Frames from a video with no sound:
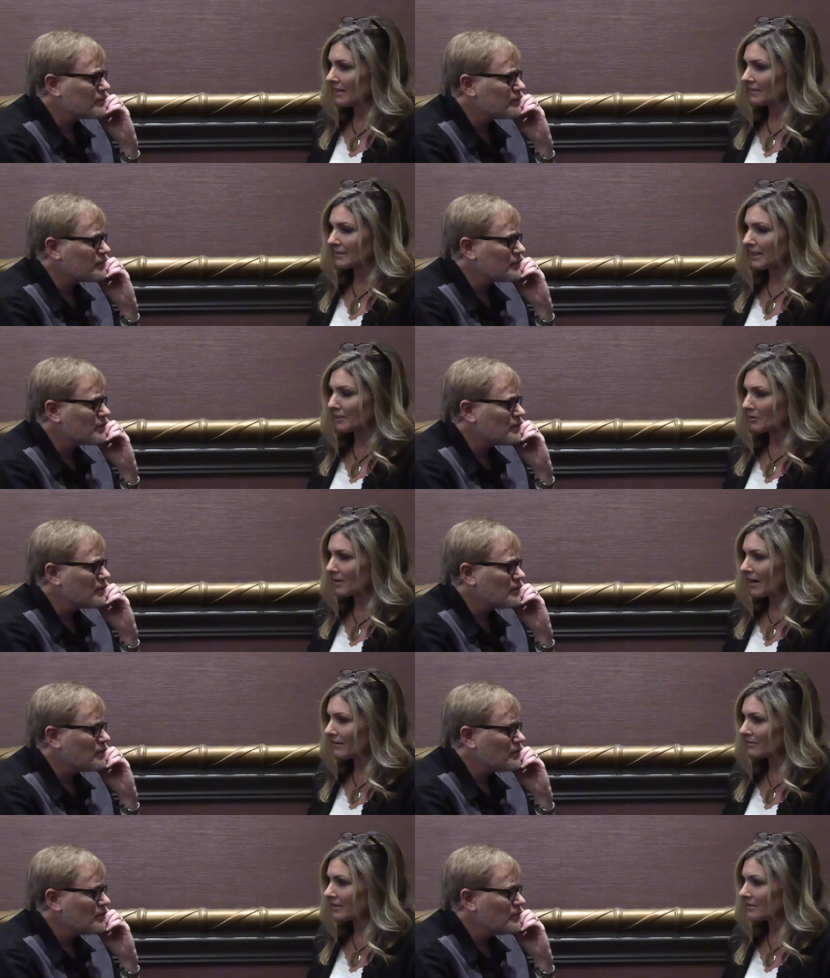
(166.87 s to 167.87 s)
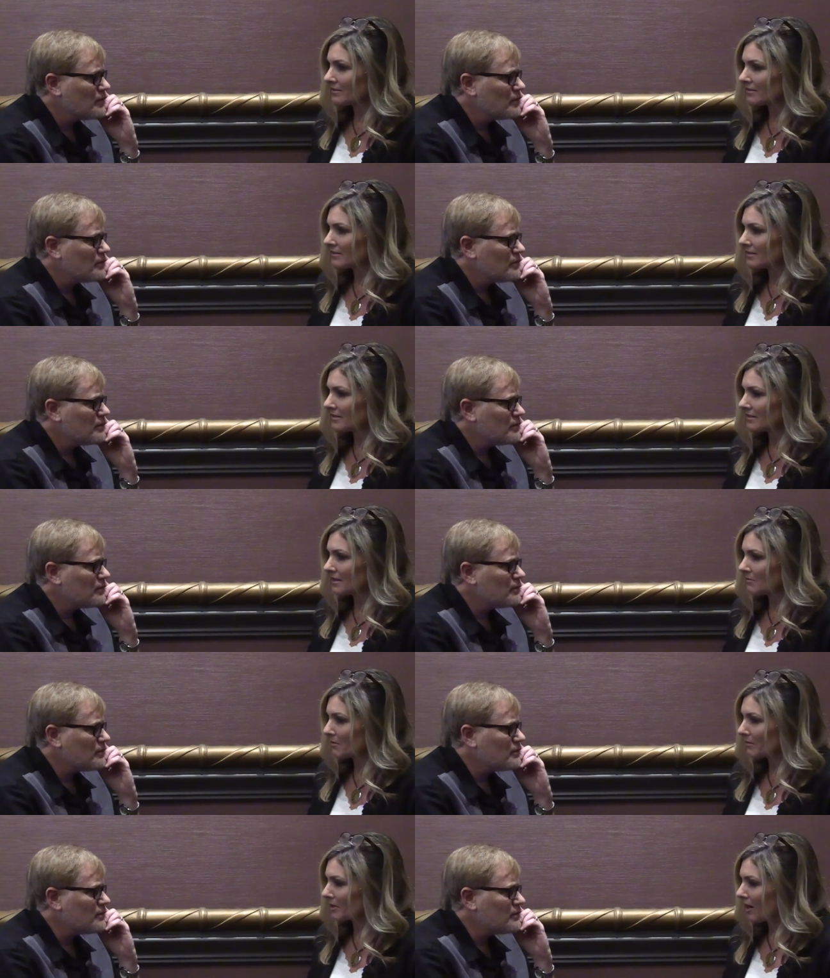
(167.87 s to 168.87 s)
Speaker 1: and kick around and see
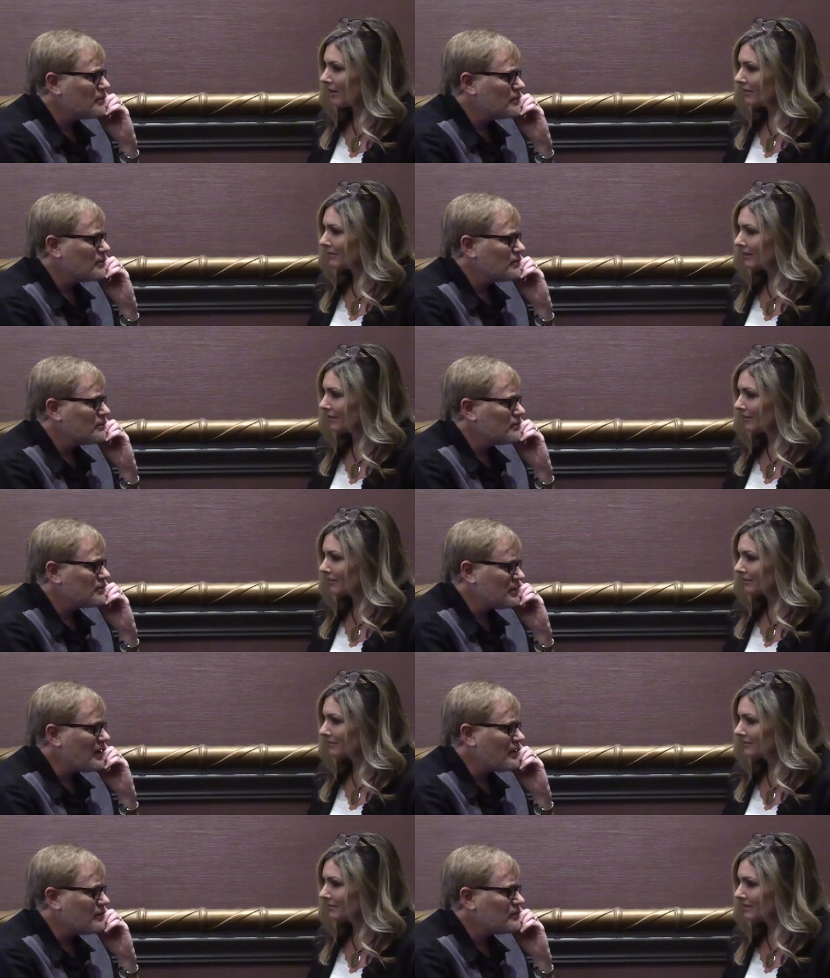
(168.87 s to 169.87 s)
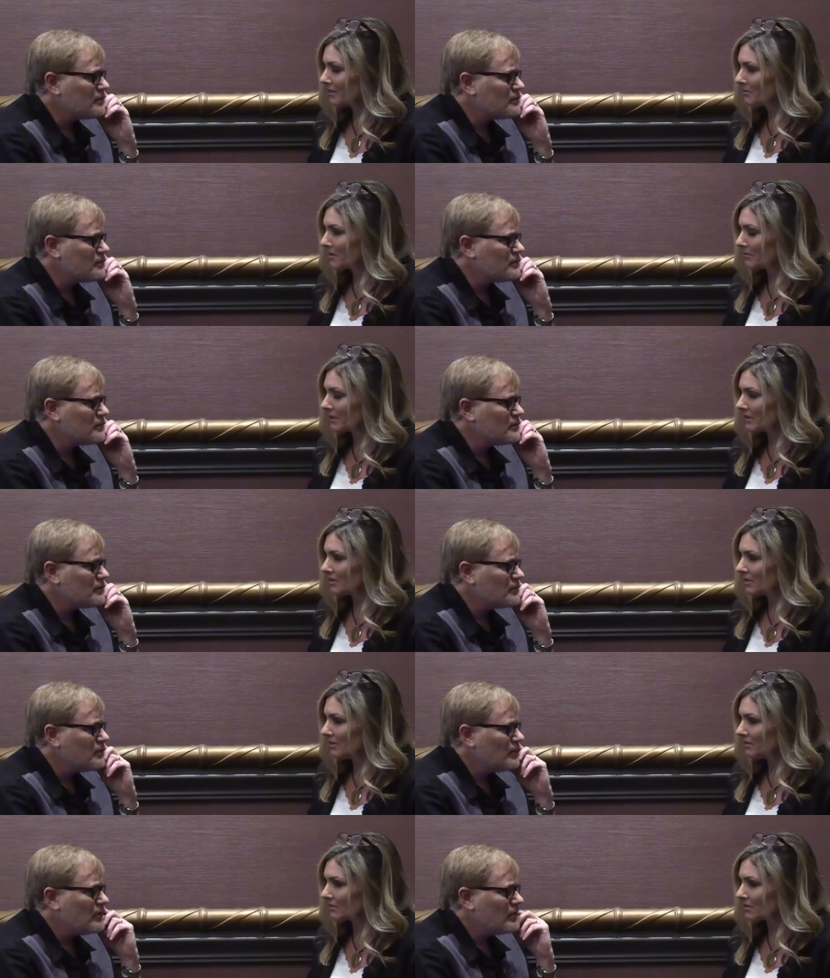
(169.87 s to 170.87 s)
what we got in here. Yeah. You know, and what we can
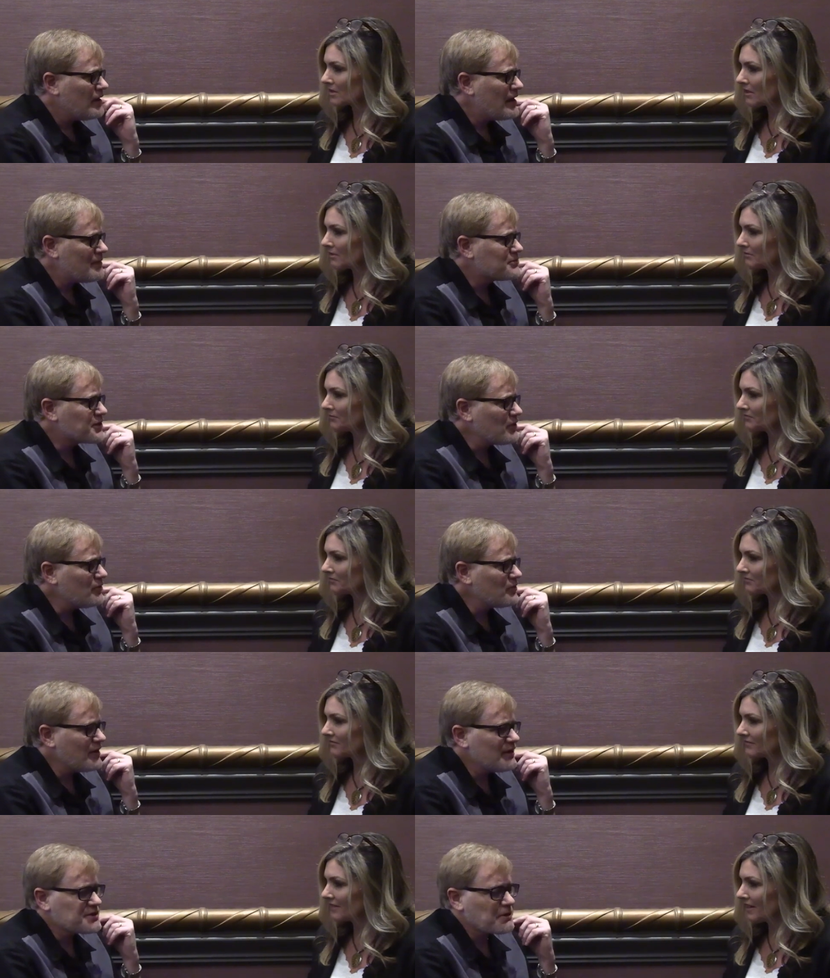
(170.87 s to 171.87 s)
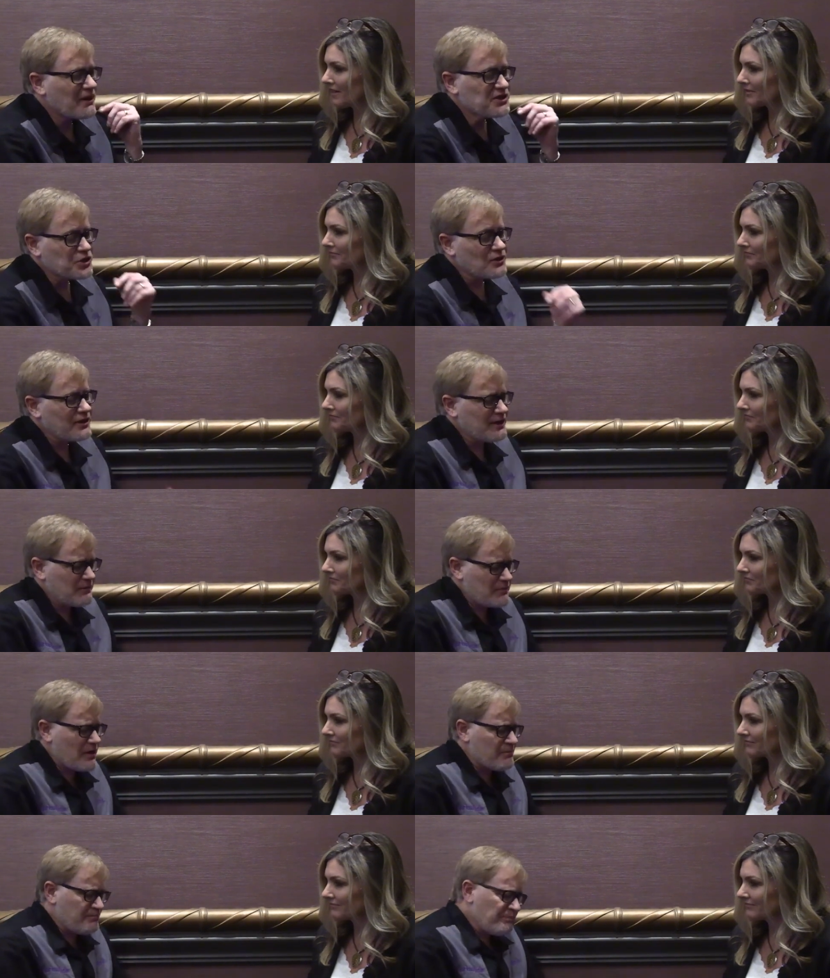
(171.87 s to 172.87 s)
do. So absolutely, especially.
Speaker 2: Yeah.
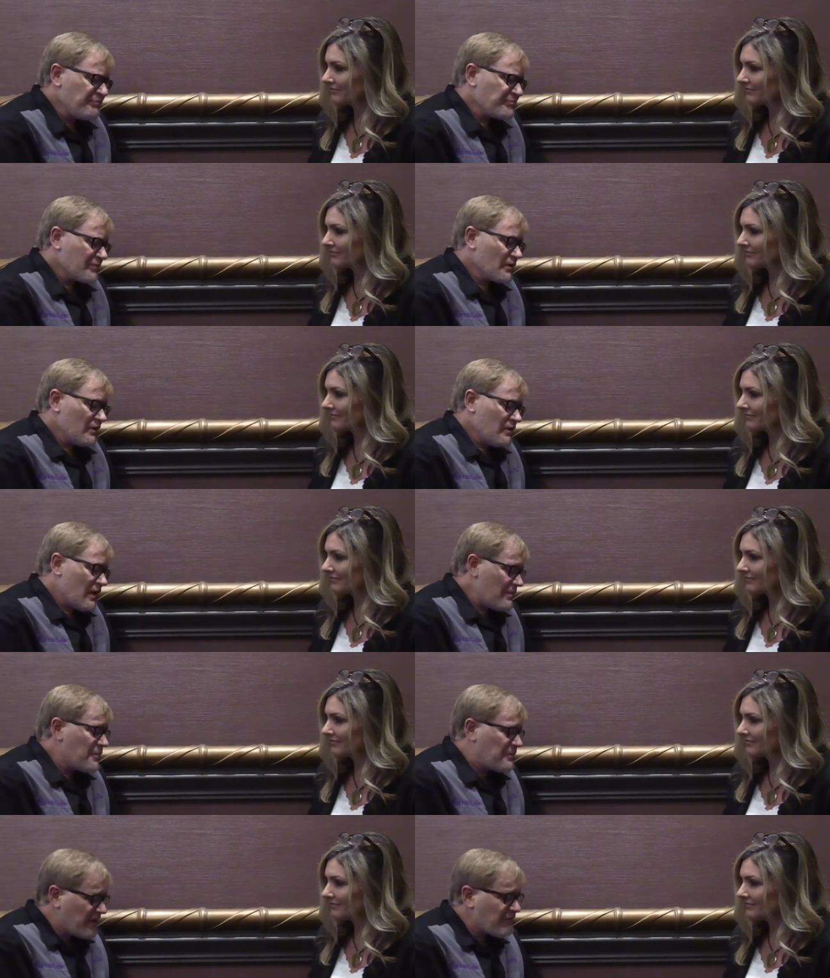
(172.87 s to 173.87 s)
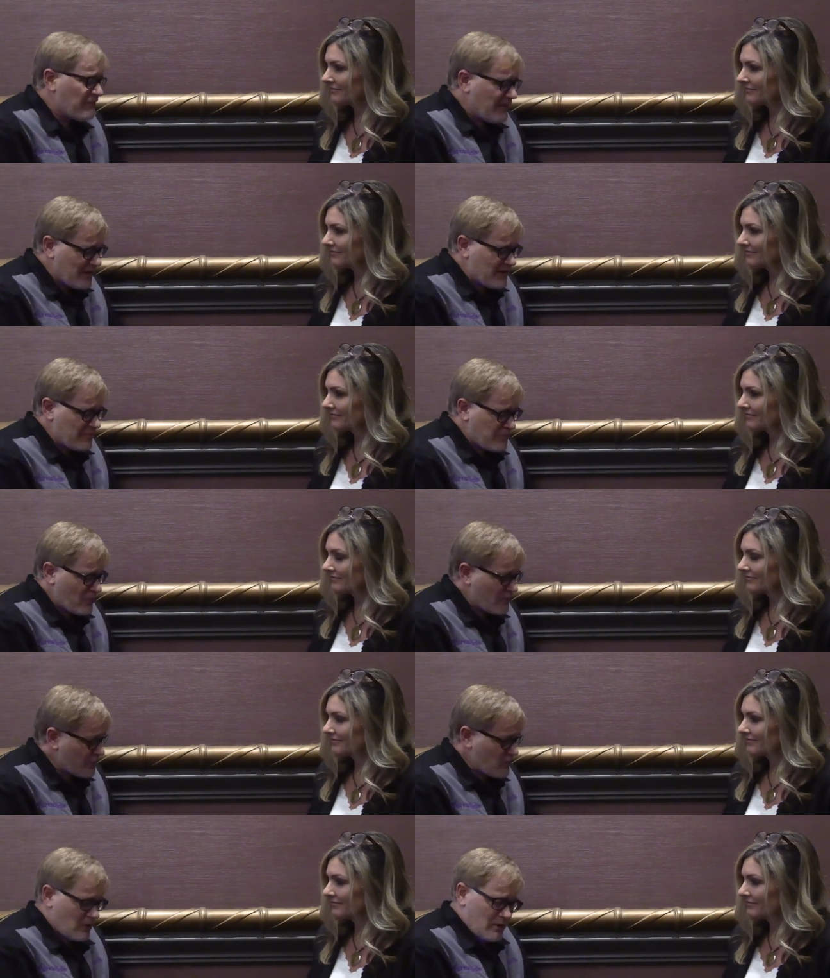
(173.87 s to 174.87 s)
Um, I'm a big fan of
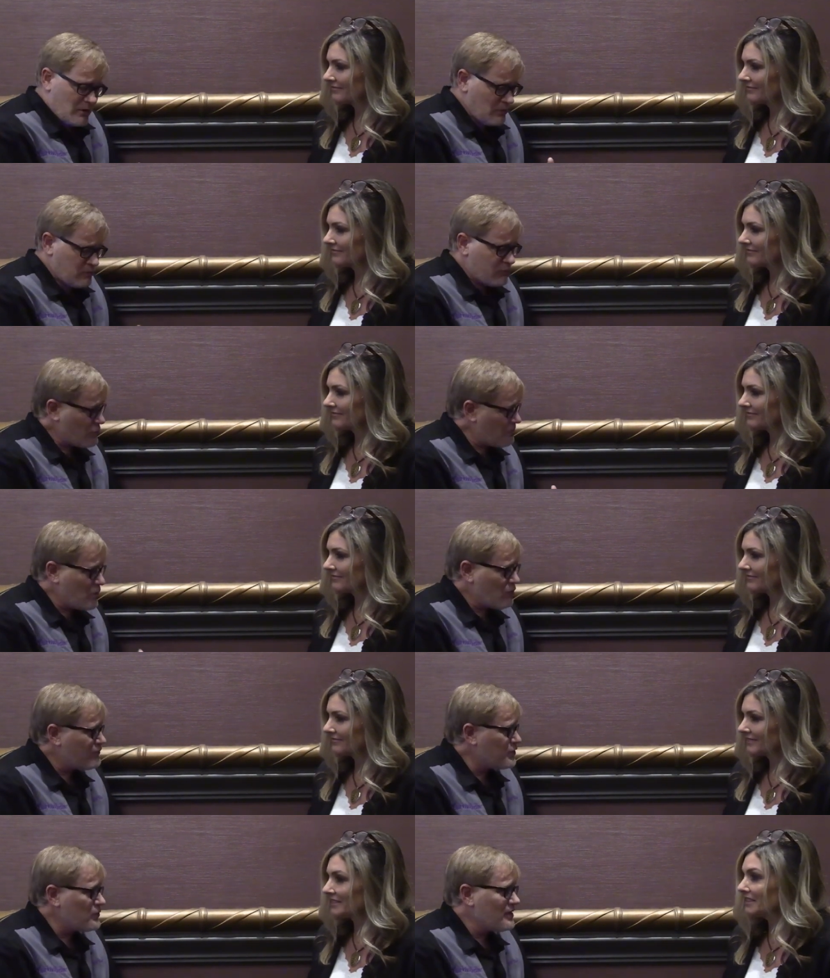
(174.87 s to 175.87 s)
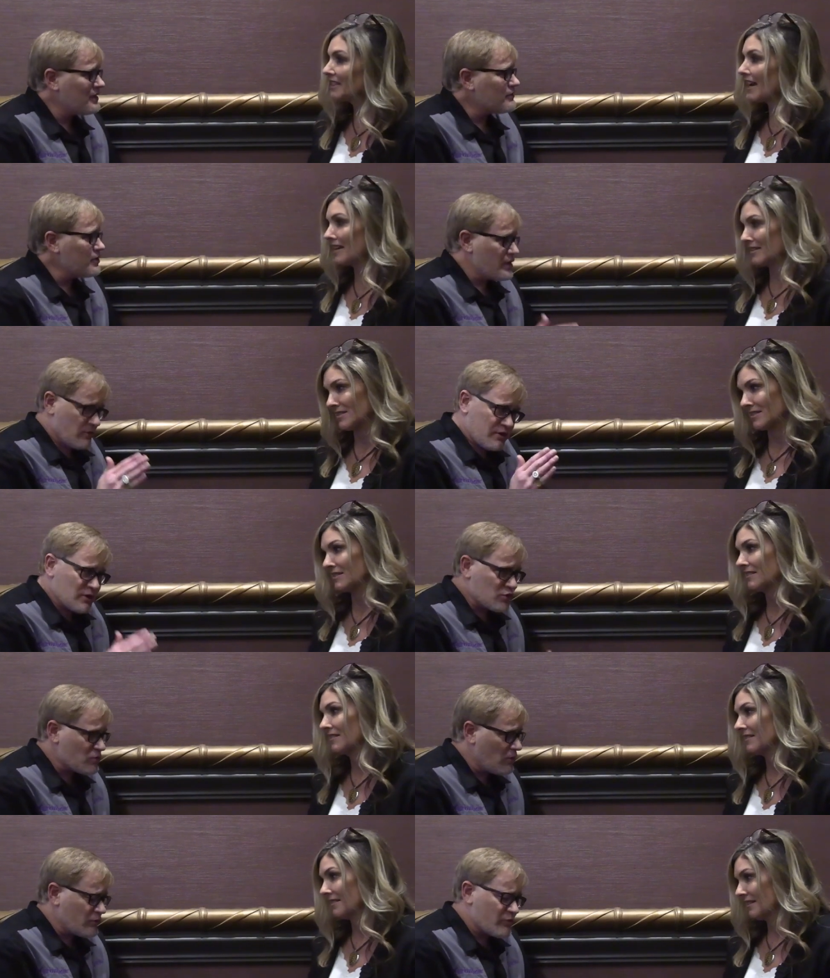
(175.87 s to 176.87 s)
protocol remote viewing, yes. you know,
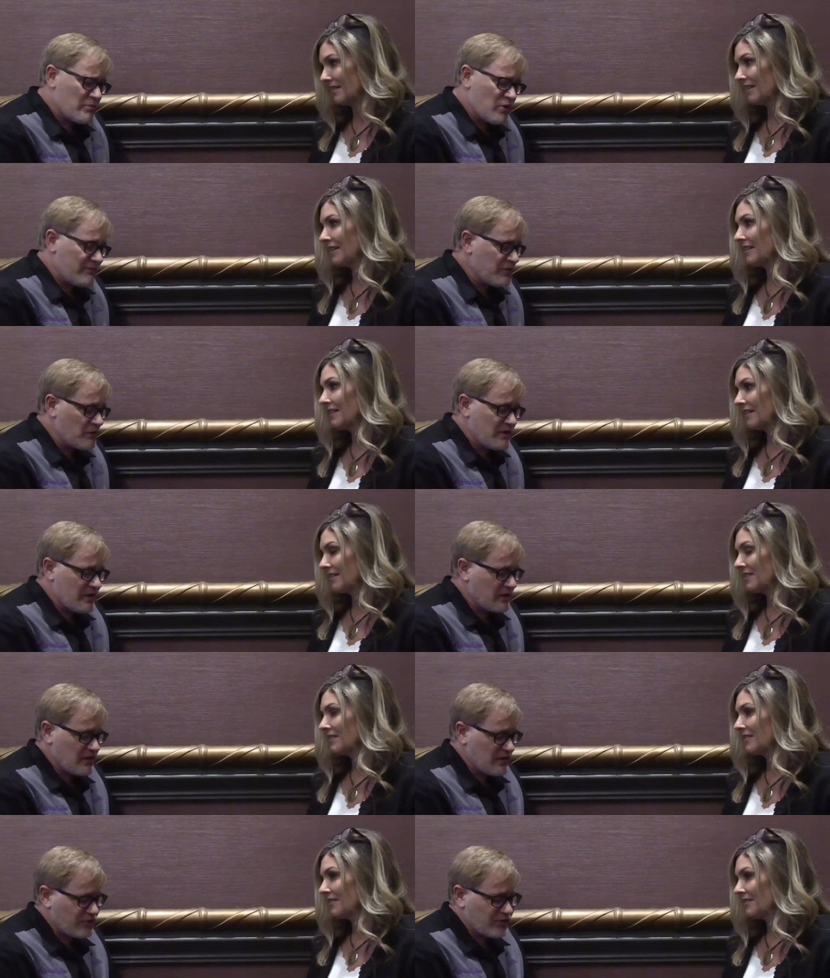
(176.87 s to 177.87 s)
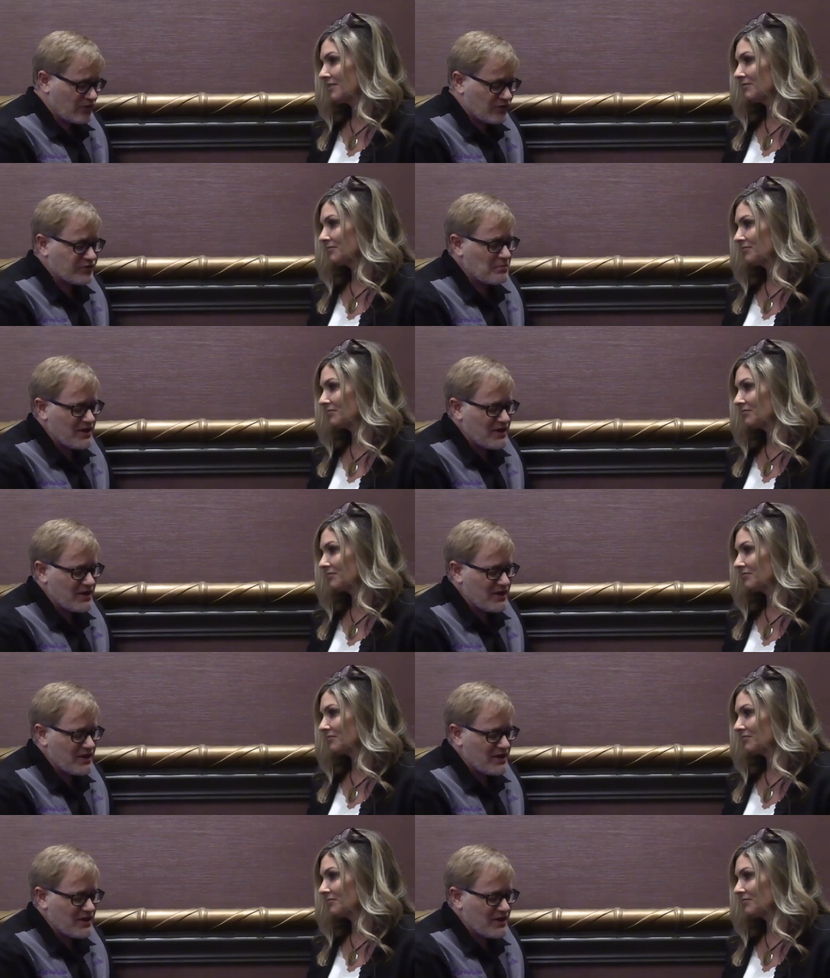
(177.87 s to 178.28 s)
controlled remote viewing. It's it's